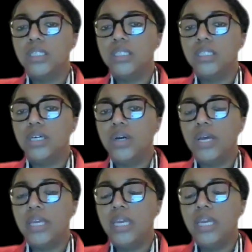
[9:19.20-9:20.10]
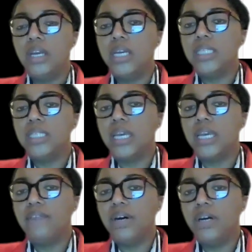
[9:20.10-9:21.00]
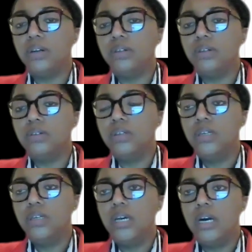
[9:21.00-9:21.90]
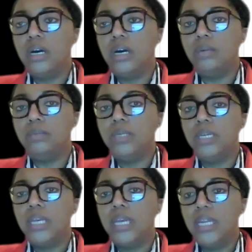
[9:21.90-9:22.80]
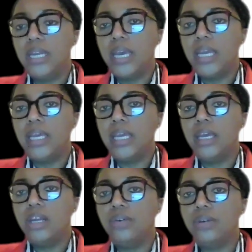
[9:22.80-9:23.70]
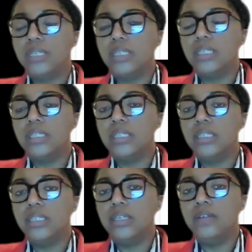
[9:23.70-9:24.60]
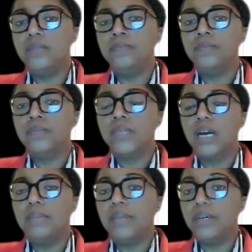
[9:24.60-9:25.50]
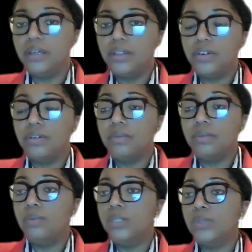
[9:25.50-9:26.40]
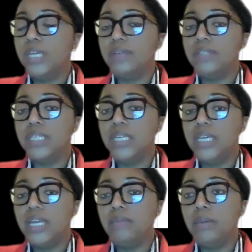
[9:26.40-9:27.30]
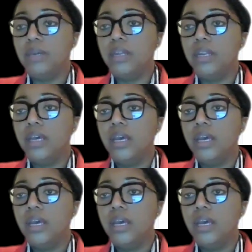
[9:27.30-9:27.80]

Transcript: So here is a funnel indicating heteroscedasticity. The other ones we have seen have been